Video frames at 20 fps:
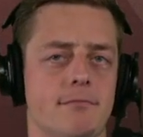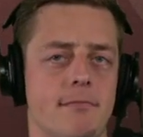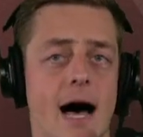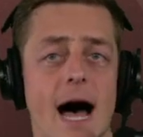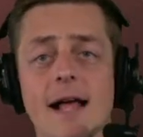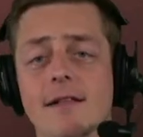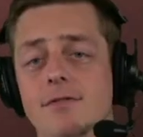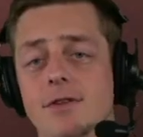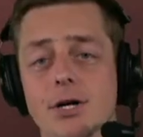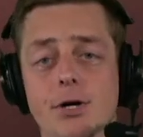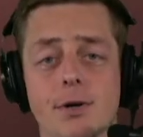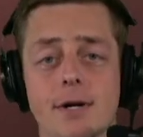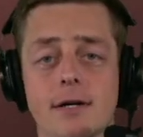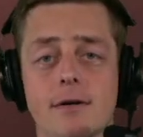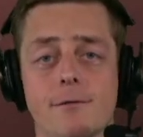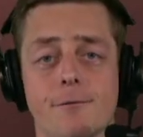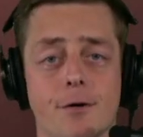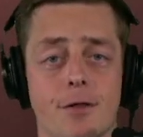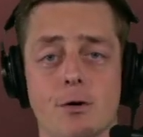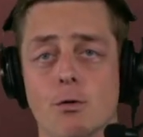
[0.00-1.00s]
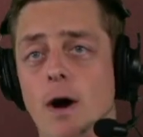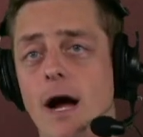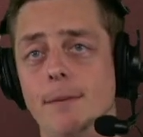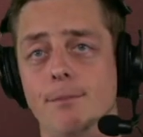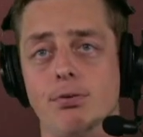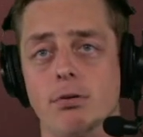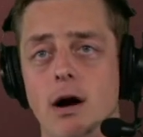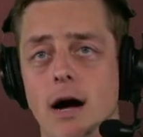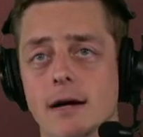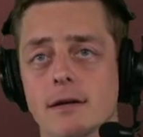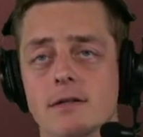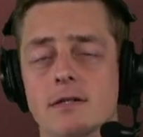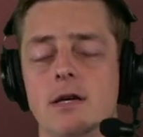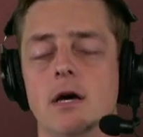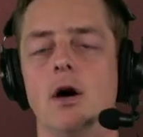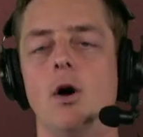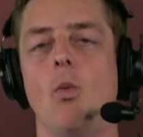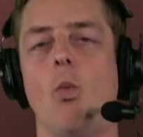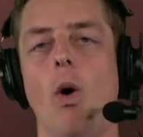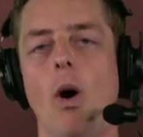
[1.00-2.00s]
I'd do it for the right price.
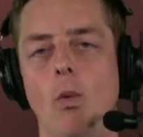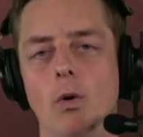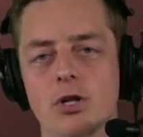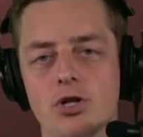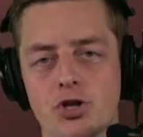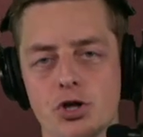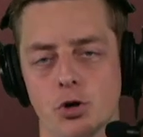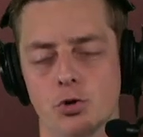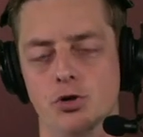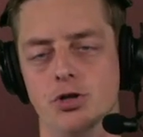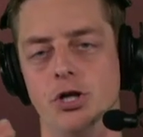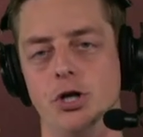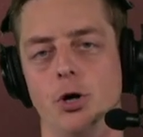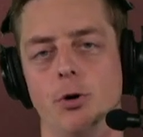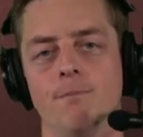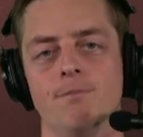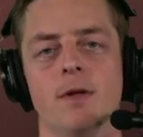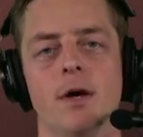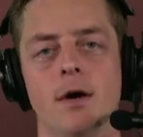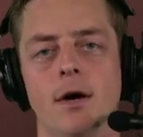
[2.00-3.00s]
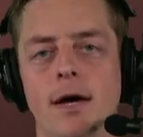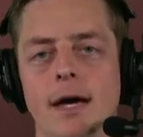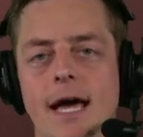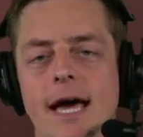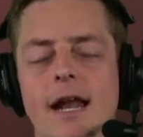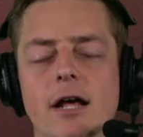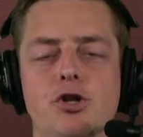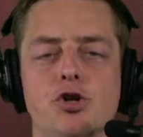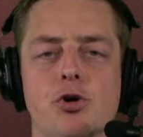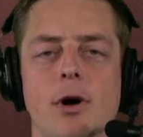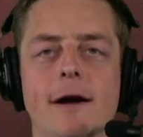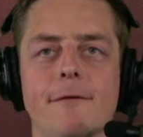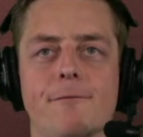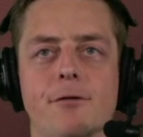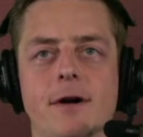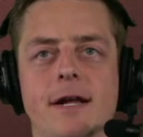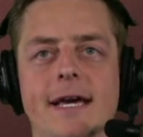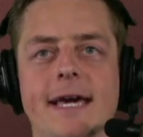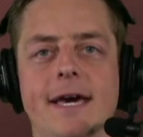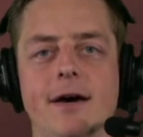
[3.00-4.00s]
What would you do in a trade
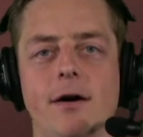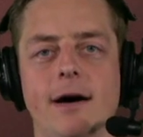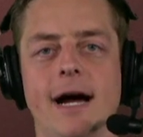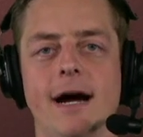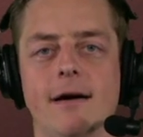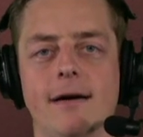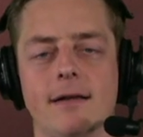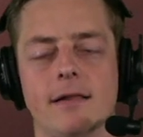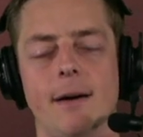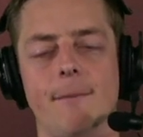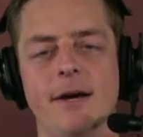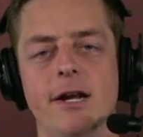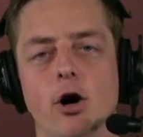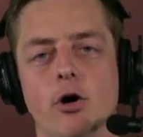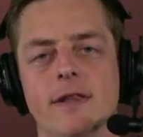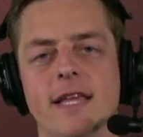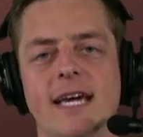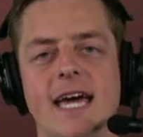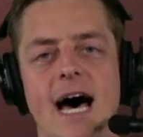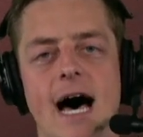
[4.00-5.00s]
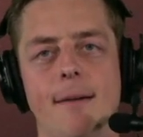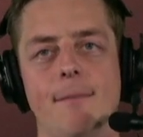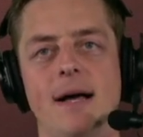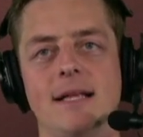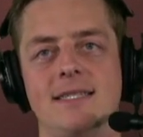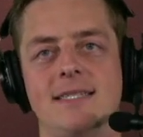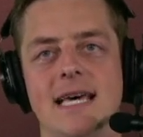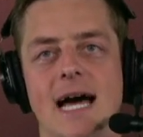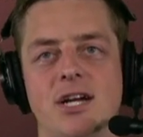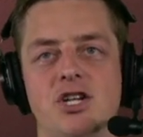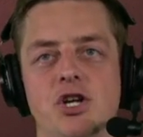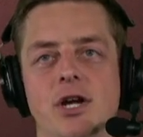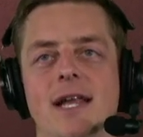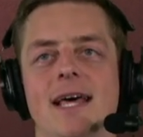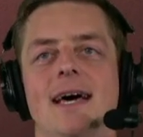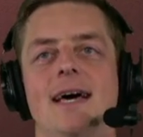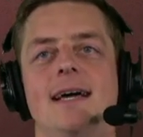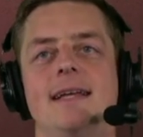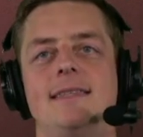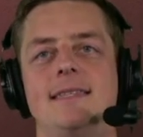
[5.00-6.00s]
for N'Keal Harry? Let me know in the comments section.
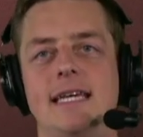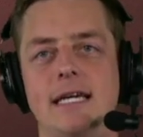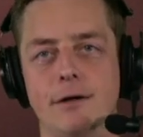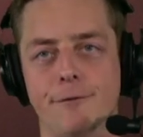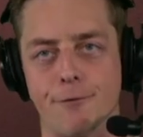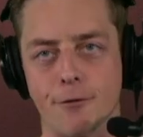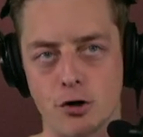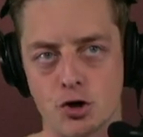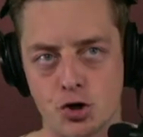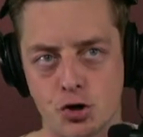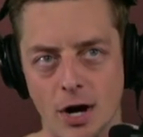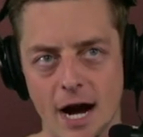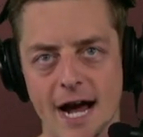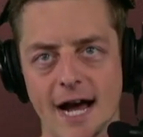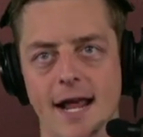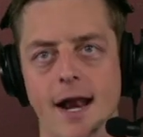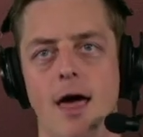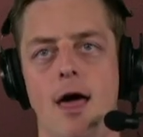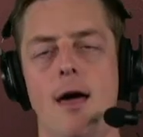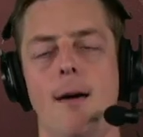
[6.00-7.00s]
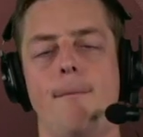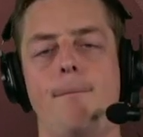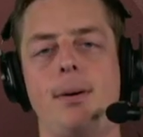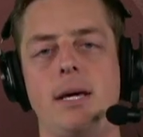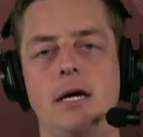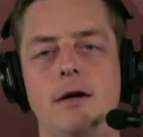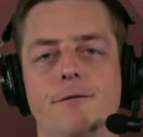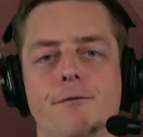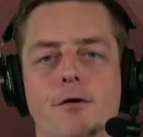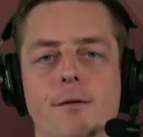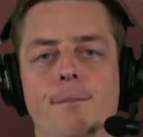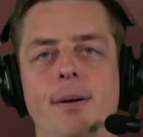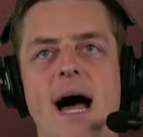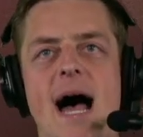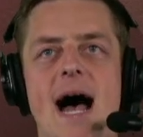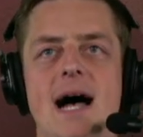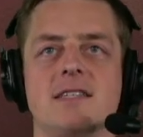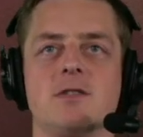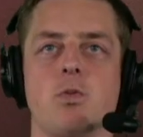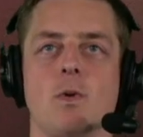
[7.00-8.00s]
T for trade, P for
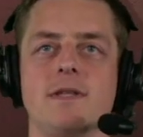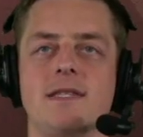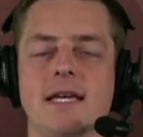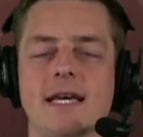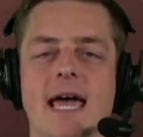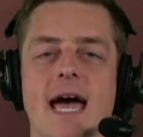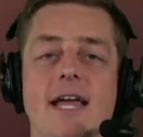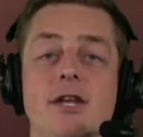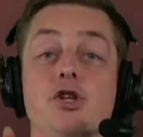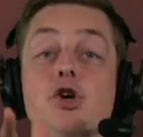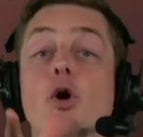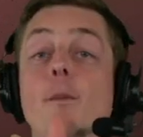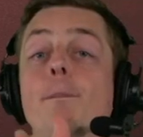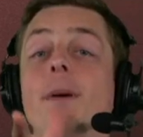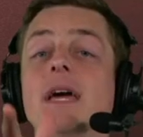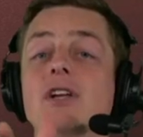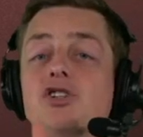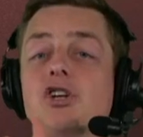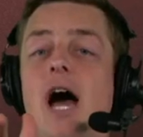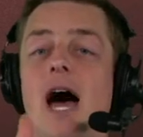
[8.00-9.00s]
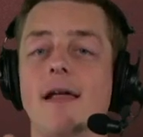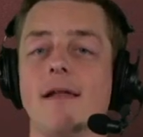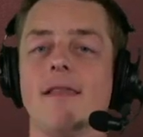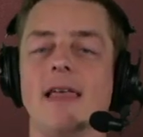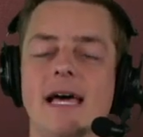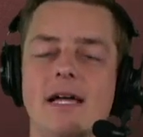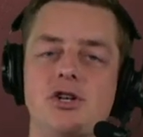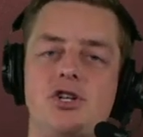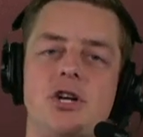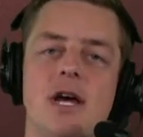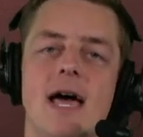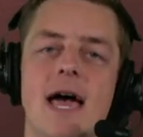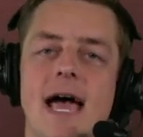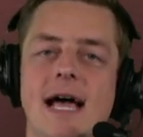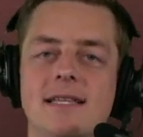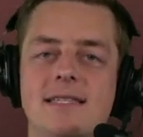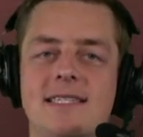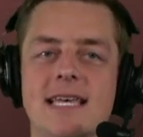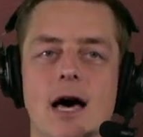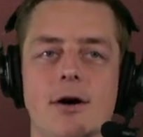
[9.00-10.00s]
pass. Once again, you be John Lynch
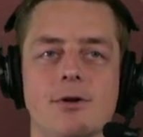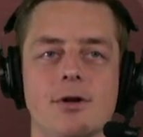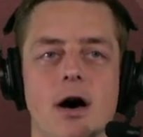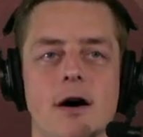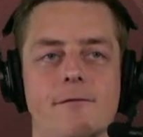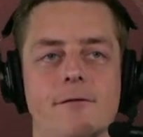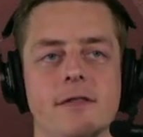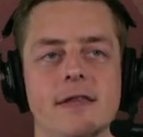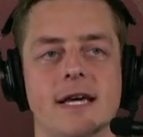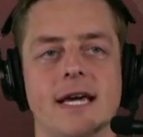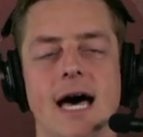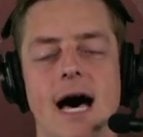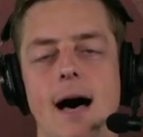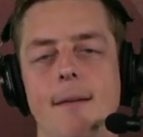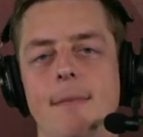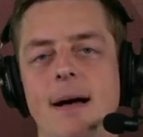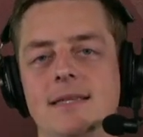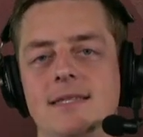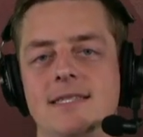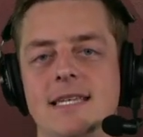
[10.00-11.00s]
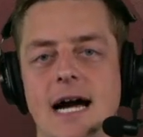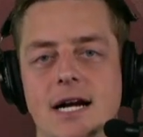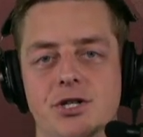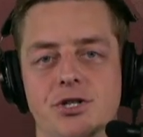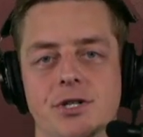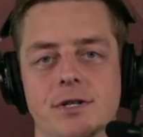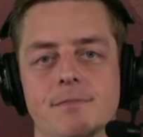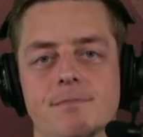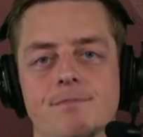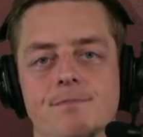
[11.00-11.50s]
and sound off in the comment section.